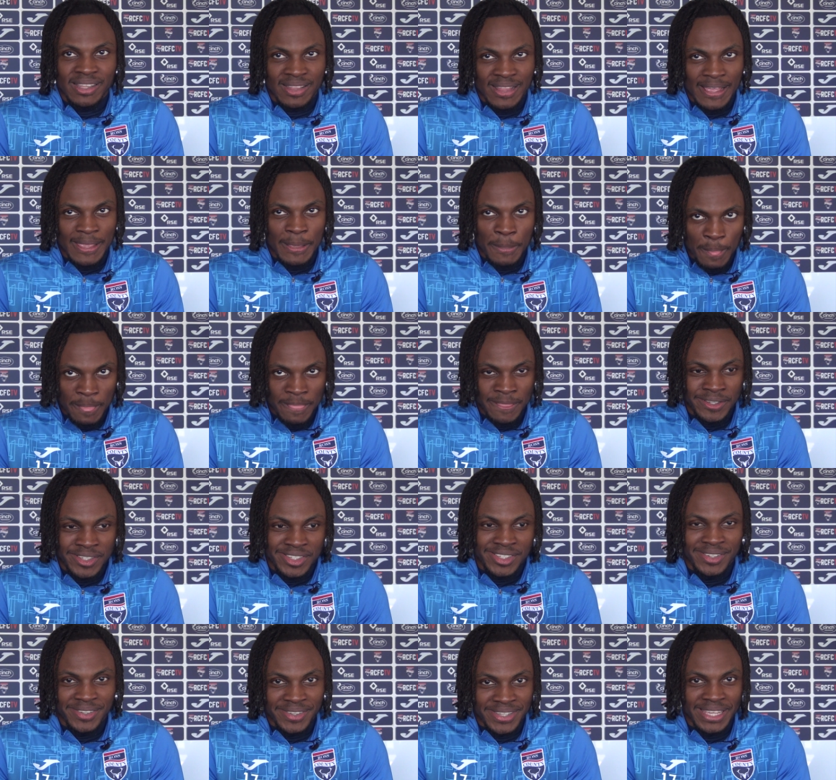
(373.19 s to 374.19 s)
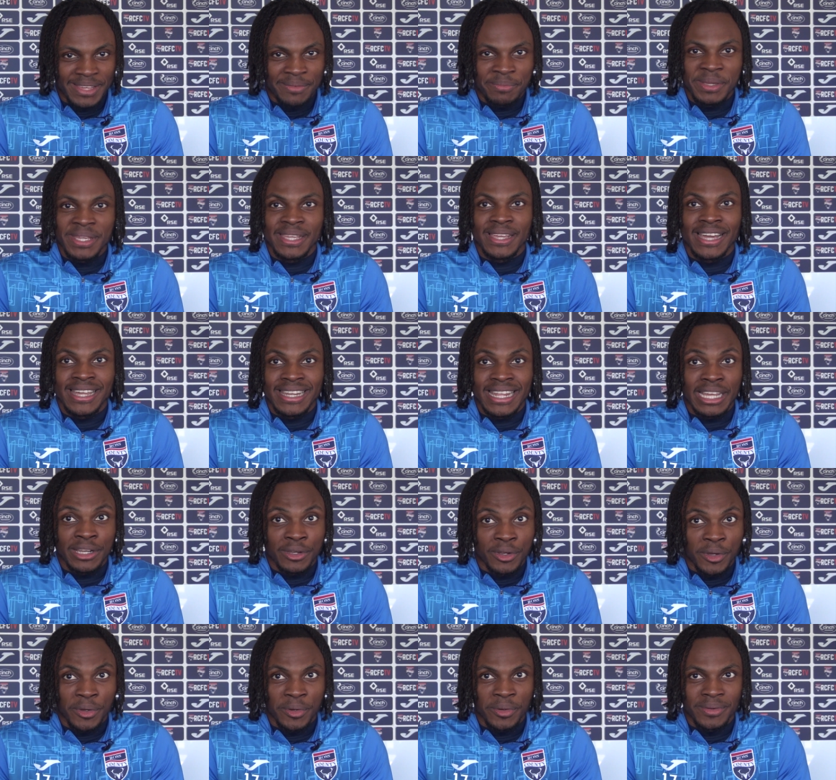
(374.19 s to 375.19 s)
Like he just look at me and I
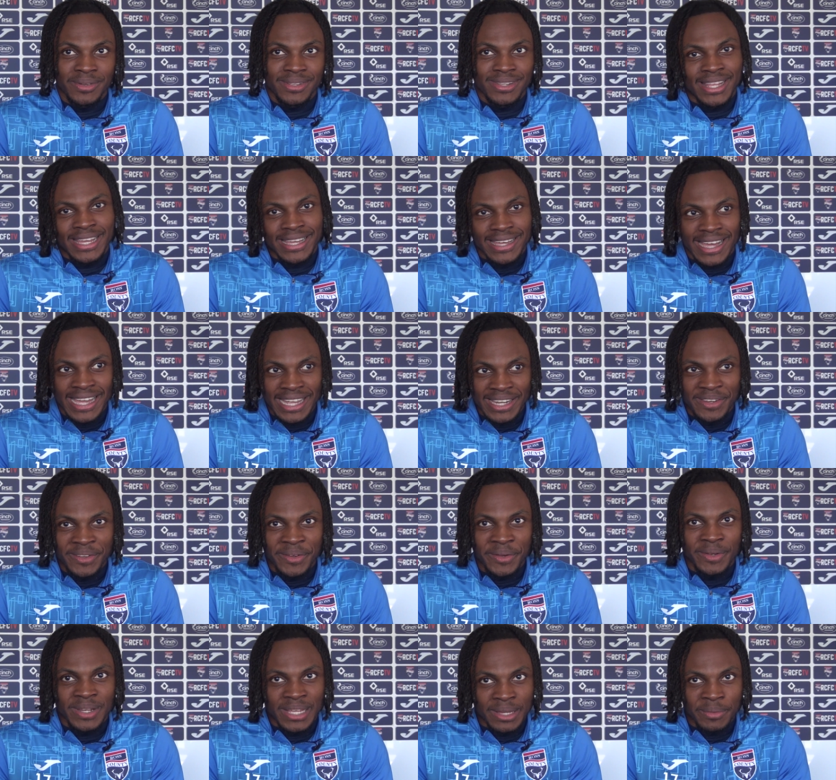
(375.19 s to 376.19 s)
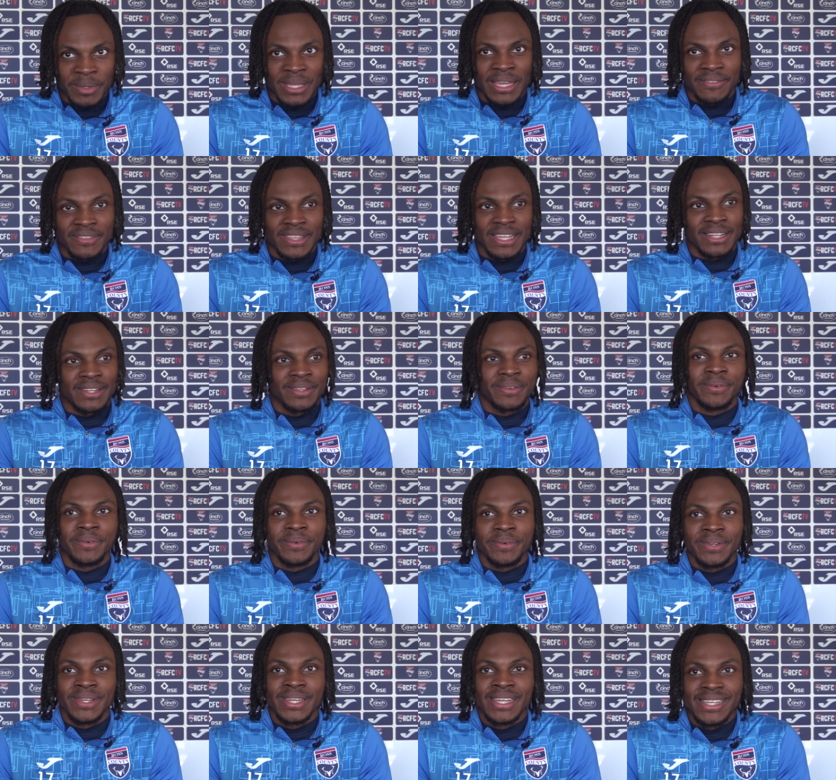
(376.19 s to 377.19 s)
know, like I know, like we have that
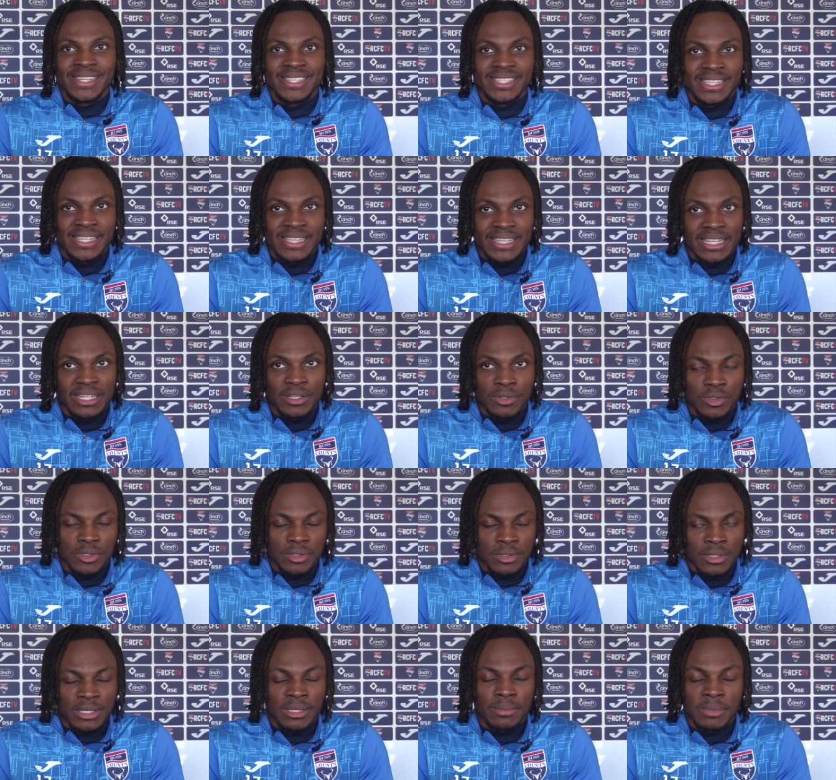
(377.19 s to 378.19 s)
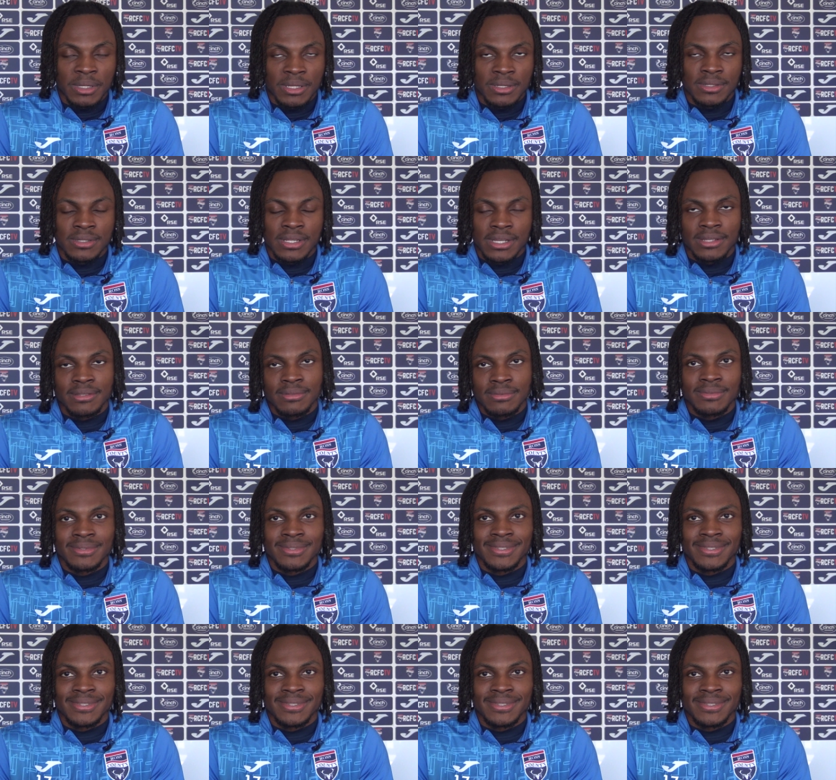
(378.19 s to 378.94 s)
little sync and he just look at me and he's like,